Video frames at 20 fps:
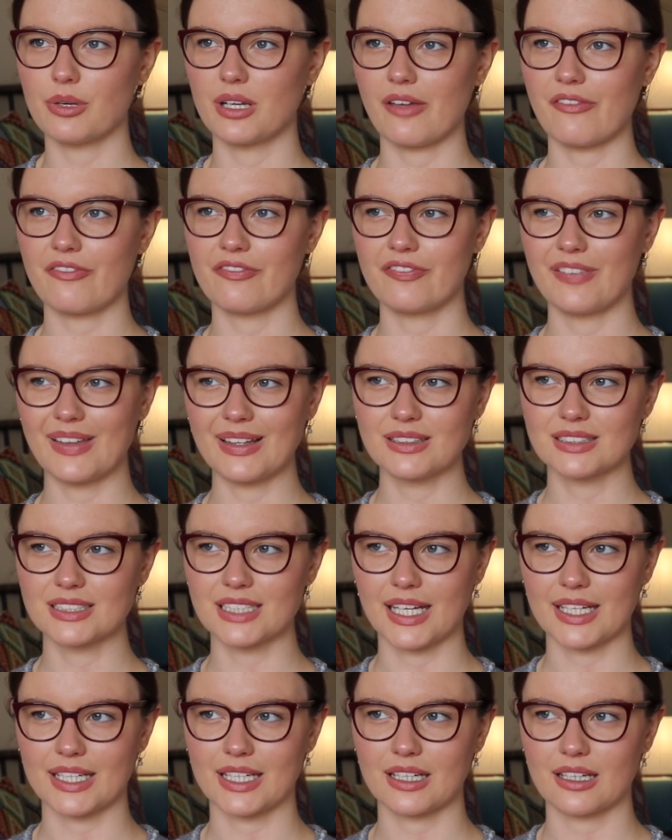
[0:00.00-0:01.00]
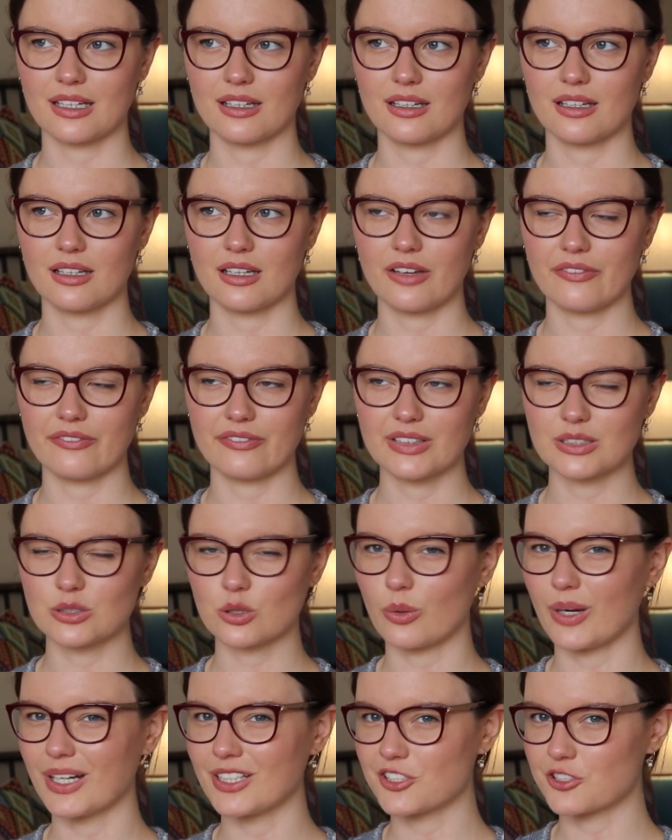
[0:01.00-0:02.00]
but it feels
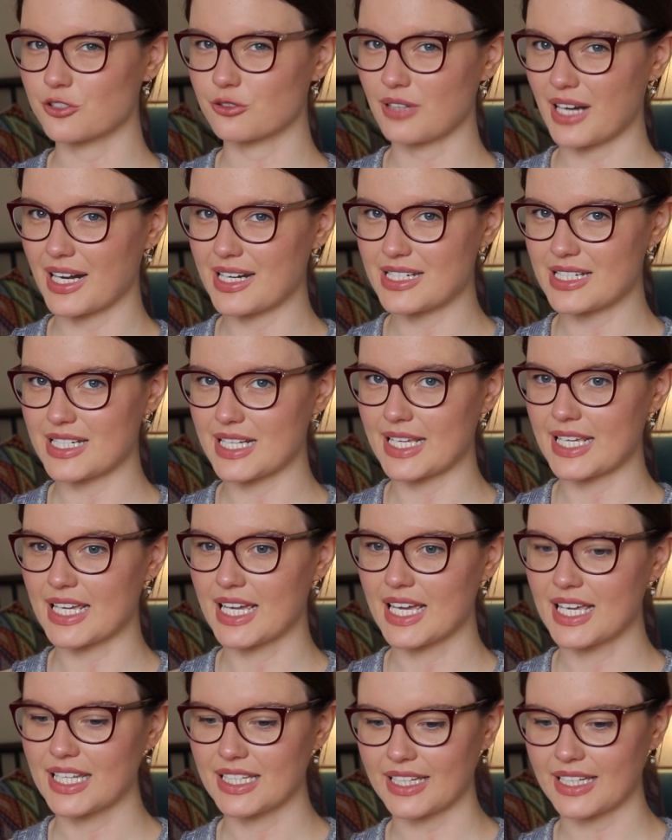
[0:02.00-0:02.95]
quite trendy.